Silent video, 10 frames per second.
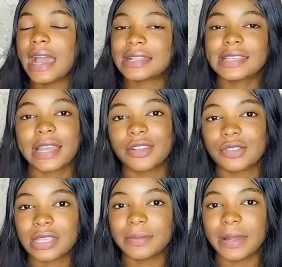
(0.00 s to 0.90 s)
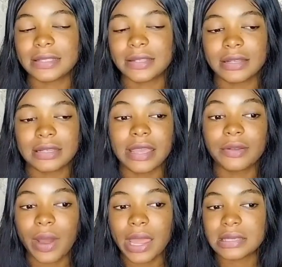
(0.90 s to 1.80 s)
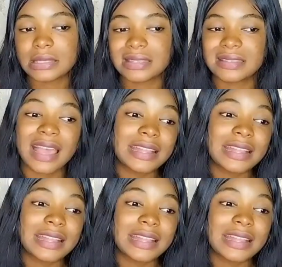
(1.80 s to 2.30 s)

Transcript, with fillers: I think I need to keep that in NYSC.